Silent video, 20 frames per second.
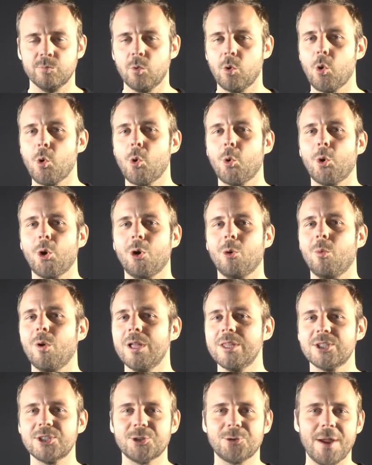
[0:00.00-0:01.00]
or
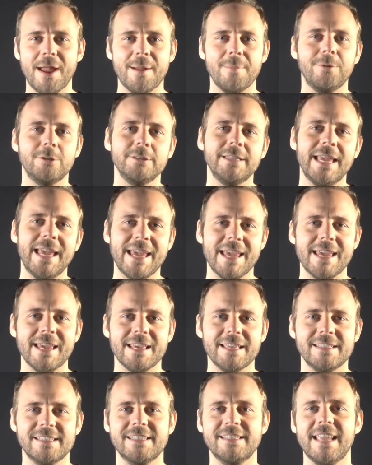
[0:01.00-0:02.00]
what scrambled
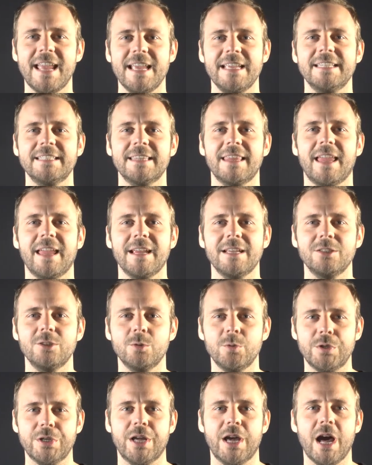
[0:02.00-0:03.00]
eggs taste like
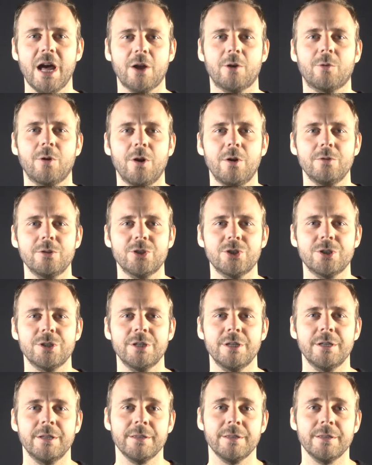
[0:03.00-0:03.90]
to a cockroach,